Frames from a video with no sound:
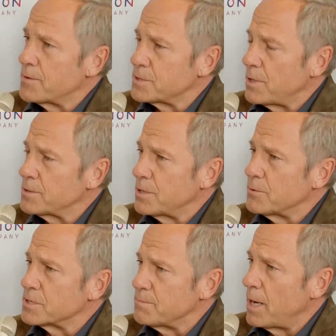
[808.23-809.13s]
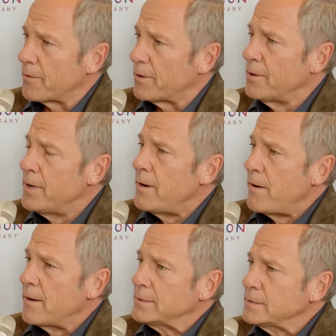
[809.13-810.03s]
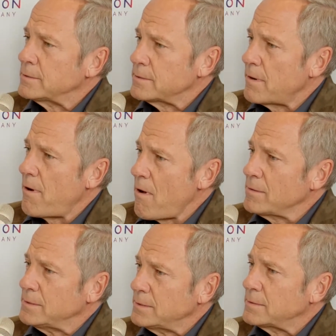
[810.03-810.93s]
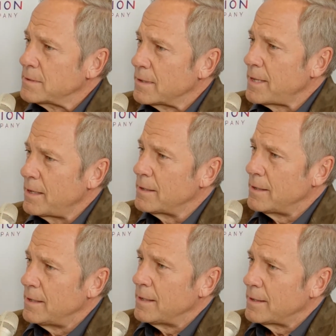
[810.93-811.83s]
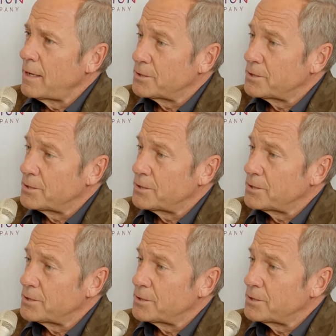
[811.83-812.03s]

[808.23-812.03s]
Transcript: is also his mother. Huh? That'll